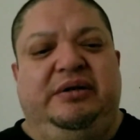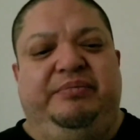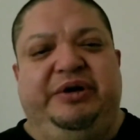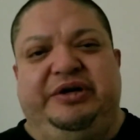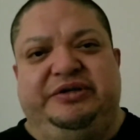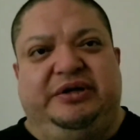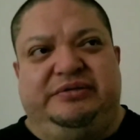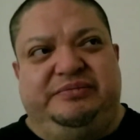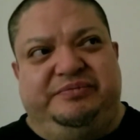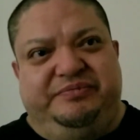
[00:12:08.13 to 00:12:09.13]
because
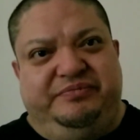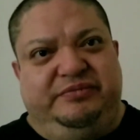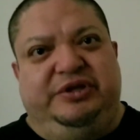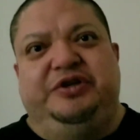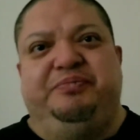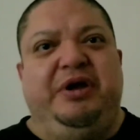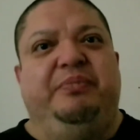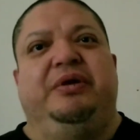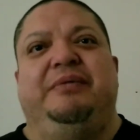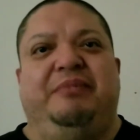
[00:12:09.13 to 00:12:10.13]
um there's
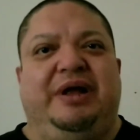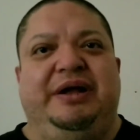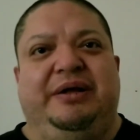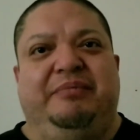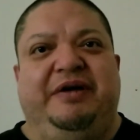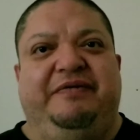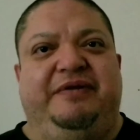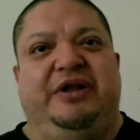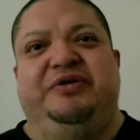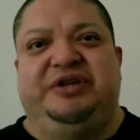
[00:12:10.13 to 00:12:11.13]
people in my in my
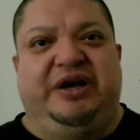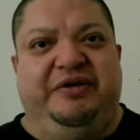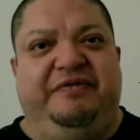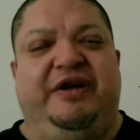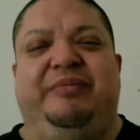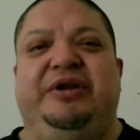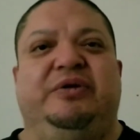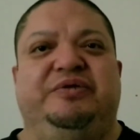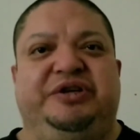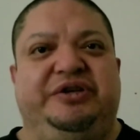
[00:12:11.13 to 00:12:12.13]
father's side of the family that
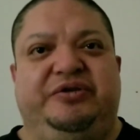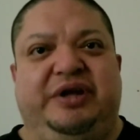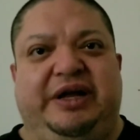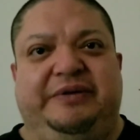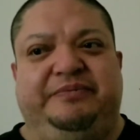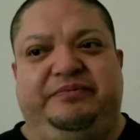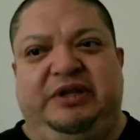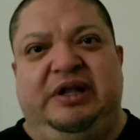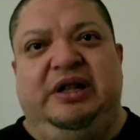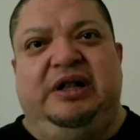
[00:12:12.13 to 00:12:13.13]
was into that,
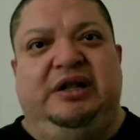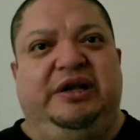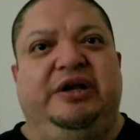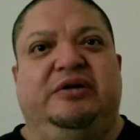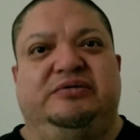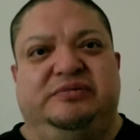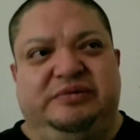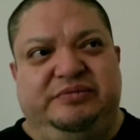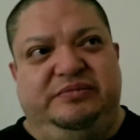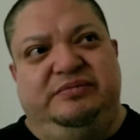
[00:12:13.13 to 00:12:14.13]
you know,
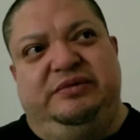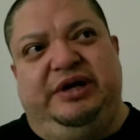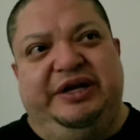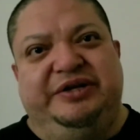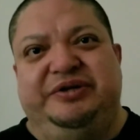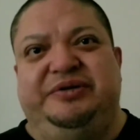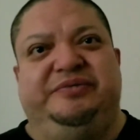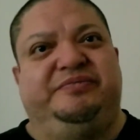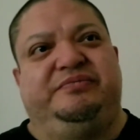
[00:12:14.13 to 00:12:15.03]
his